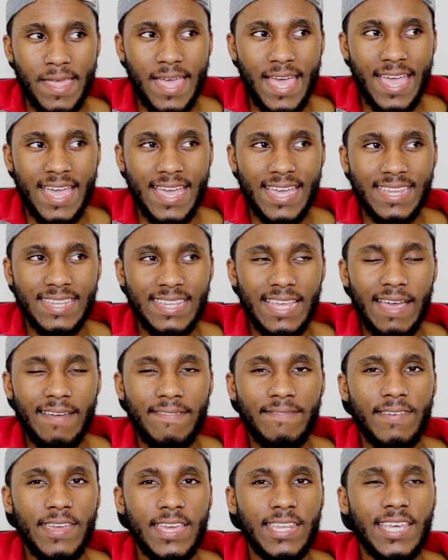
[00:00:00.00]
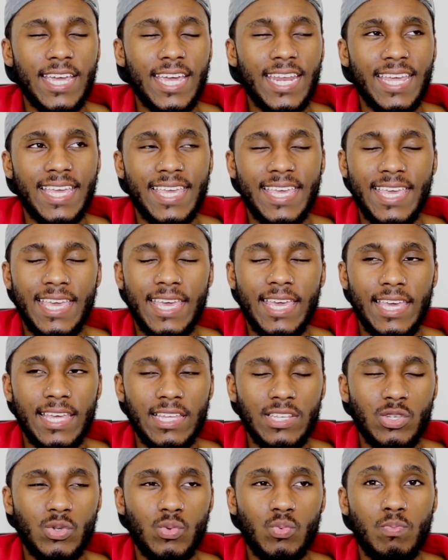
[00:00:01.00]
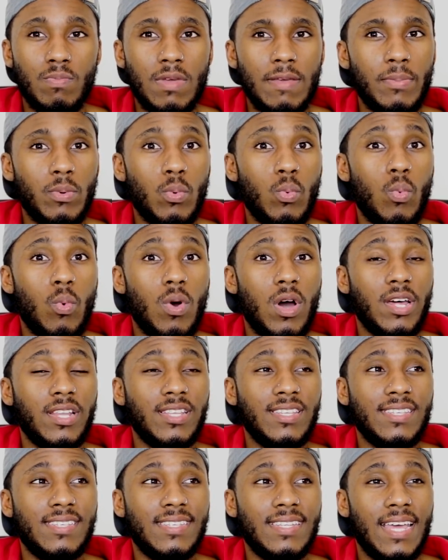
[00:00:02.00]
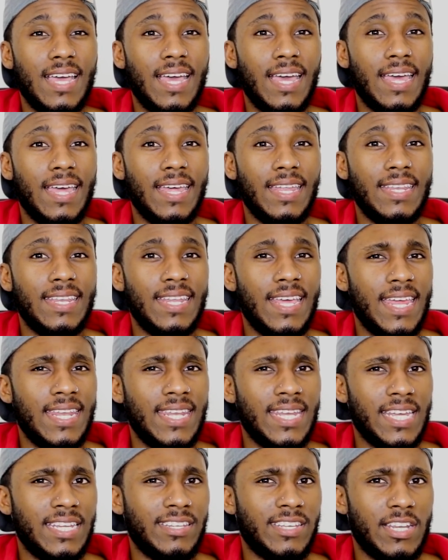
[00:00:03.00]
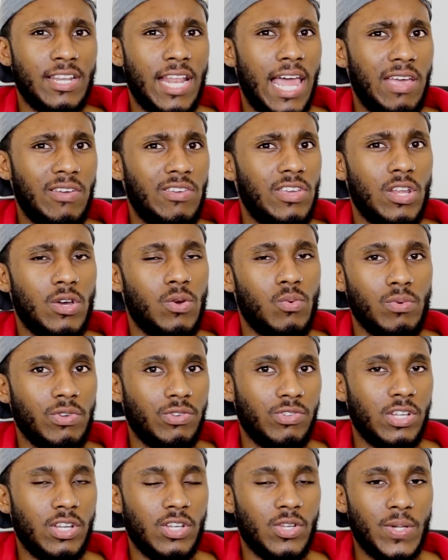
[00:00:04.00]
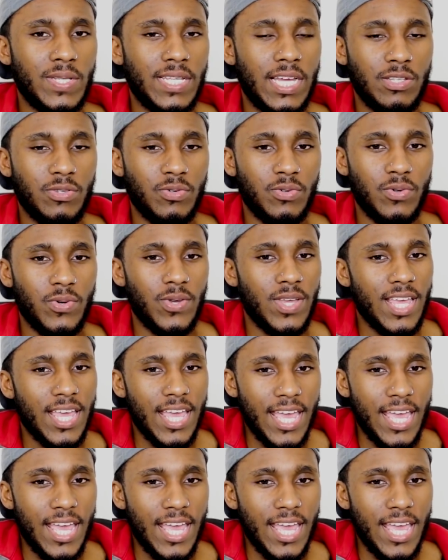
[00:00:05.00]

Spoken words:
And I think they're gonna kiss maybe once, and then they're just gonna like, you know, we shouldn't do this at all.